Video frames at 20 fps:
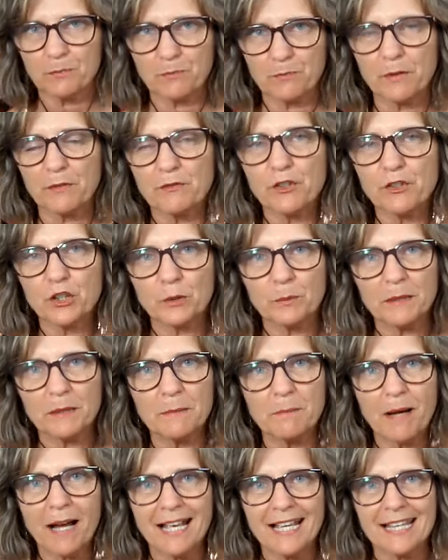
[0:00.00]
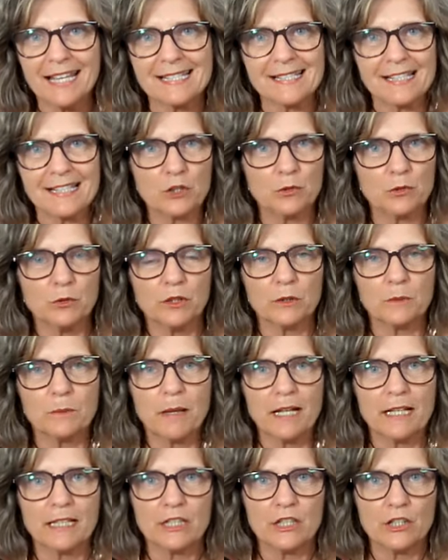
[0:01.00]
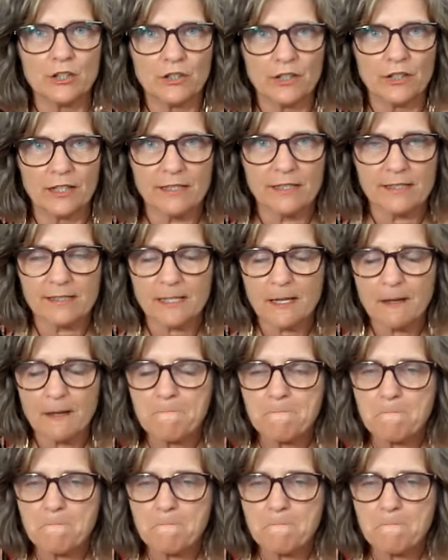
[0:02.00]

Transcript: preferably bisexual or bi-curious.